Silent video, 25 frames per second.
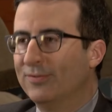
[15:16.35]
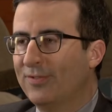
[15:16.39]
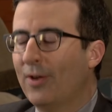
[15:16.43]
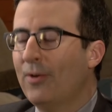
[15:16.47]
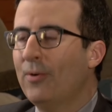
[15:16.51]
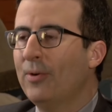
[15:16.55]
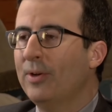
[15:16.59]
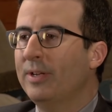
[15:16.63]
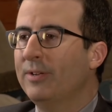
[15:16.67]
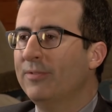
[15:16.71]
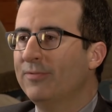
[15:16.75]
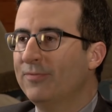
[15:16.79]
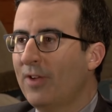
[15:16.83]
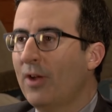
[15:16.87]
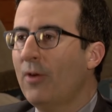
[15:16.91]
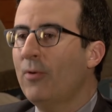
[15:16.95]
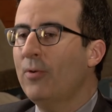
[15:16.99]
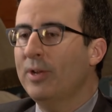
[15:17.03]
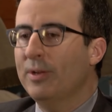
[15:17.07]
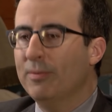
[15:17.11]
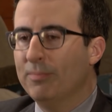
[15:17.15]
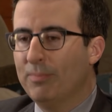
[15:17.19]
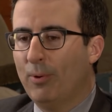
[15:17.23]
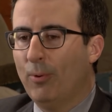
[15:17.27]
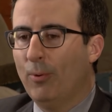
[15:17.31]
It's very,
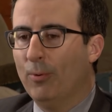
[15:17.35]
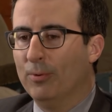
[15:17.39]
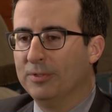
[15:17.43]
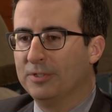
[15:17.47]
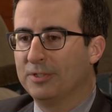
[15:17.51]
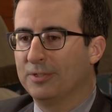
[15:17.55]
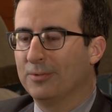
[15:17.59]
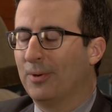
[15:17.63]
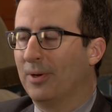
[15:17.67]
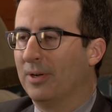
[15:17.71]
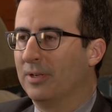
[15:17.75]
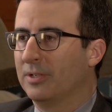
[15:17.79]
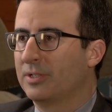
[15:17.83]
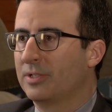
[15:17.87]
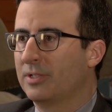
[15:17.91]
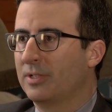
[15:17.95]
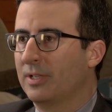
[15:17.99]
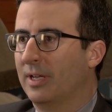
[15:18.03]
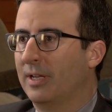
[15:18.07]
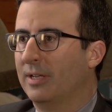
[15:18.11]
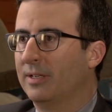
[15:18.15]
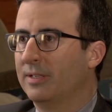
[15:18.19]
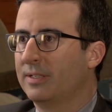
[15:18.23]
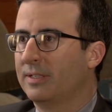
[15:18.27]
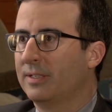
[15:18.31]
very important to us
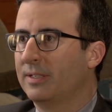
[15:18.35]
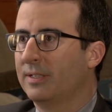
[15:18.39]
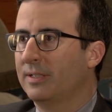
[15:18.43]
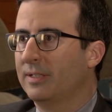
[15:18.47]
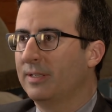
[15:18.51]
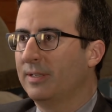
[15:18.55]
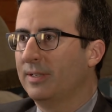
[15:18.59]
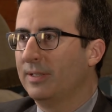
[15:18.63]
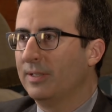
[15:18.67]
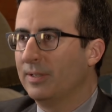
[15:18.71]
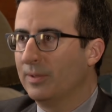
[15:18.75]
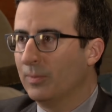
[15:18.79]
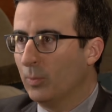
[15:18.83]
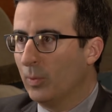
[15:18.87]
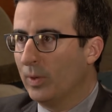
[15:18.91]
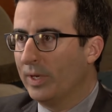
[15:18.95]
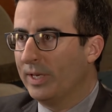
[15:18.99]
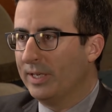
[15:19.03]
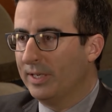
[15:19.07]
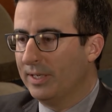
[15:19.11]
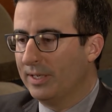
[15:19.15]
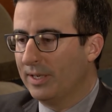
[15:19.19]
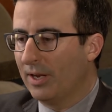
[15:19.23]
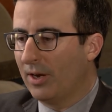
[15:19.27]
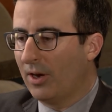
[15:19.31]
that
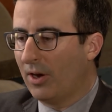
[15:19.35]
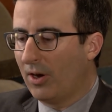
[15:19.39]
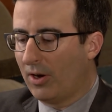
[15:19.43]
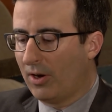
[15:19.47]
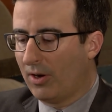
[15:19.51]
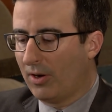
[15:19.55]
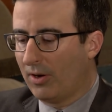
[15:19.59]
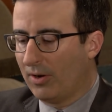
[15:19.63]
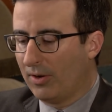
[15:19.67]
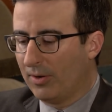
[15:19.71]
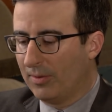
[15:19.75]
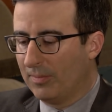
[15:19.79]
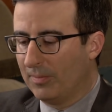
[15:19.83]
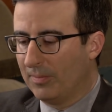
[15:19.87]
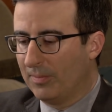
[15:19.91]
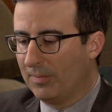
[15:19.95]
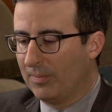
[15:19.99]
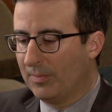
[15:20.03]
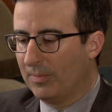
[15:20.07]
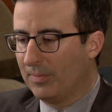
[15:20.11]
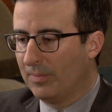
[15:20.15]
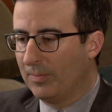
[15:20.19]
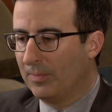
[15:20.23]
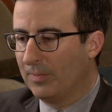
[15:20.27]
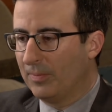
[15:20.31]
we are,
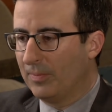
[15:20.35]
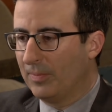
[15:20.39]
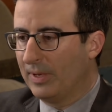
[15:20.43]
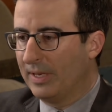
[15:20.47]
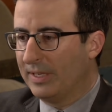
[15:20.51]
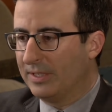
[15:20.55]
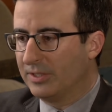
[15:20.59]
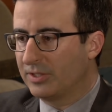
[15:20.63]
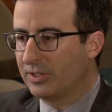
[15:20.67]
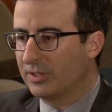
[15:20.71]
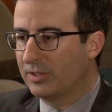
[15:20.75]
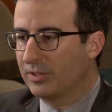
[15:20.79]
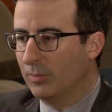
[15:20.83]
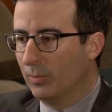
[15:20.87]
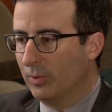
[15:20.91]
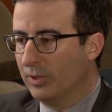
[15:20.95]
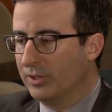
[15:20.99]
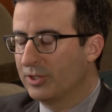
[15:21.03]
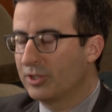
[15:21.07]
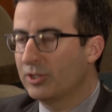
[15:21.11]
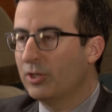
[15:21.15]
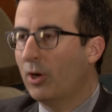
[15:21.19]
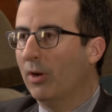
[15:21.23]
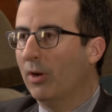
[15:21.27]
we're